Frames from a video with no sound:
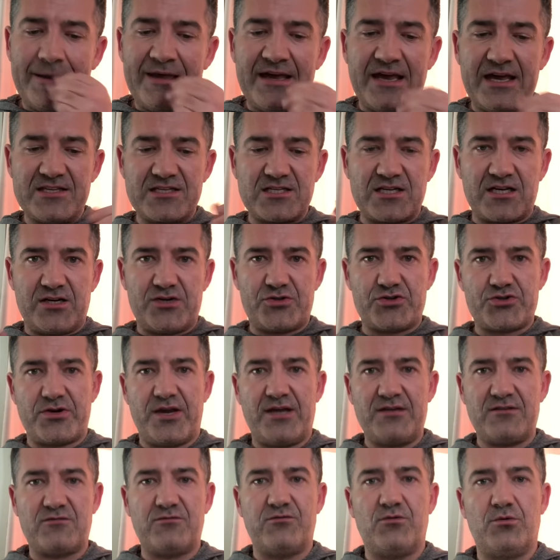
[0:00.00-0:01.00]
it's going to
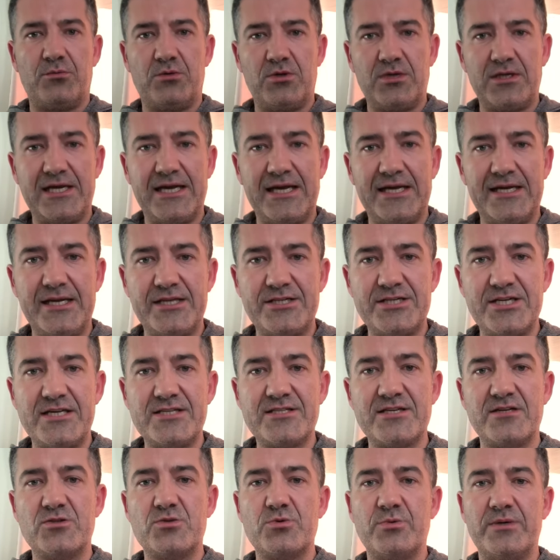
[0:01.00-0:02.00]
transform all the
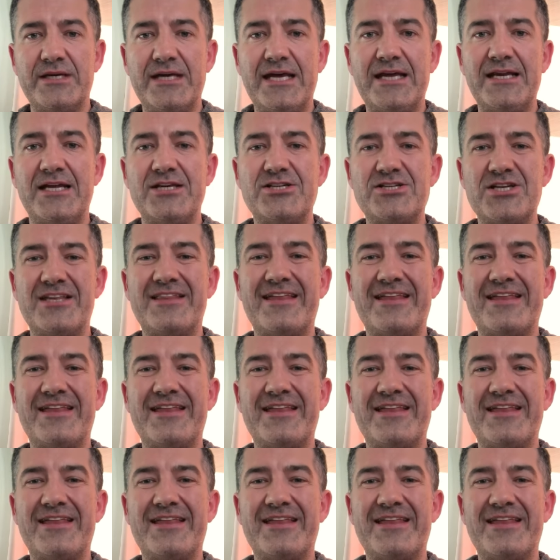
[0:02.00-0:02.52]
energies into an energy